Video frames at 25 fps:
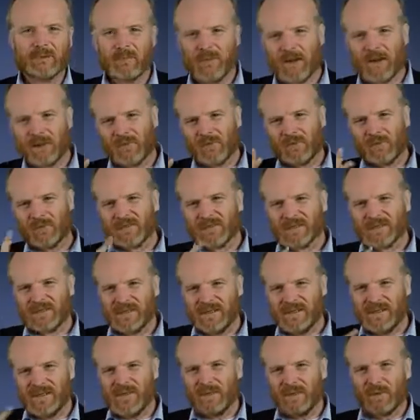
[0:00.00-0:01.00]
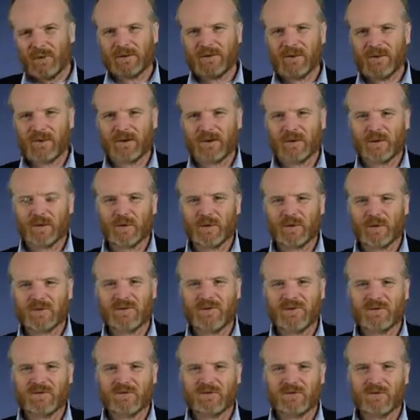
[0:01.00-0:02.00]
We have to see what the other person
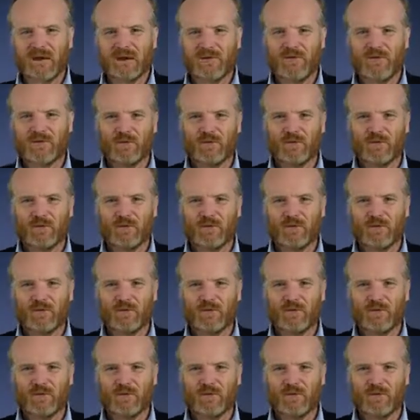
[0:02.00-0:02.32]
is trying to